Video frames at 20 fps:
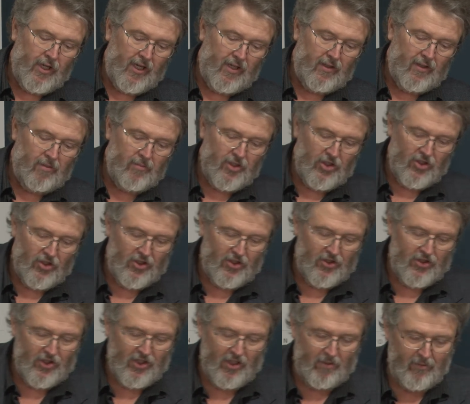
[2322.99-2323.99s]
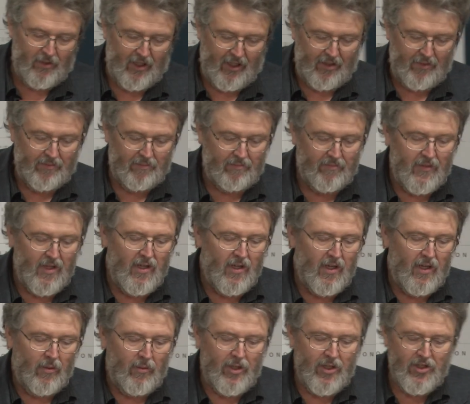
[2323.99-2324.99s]
okay, let me just skip down
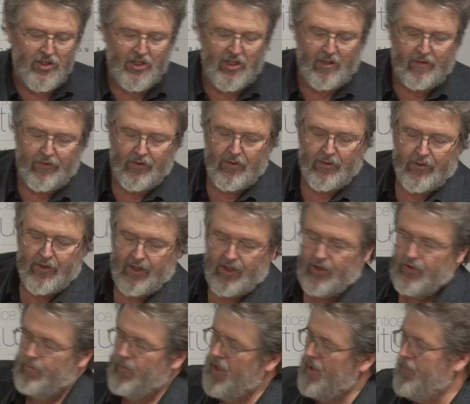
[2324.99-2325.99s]
I want to say a few things.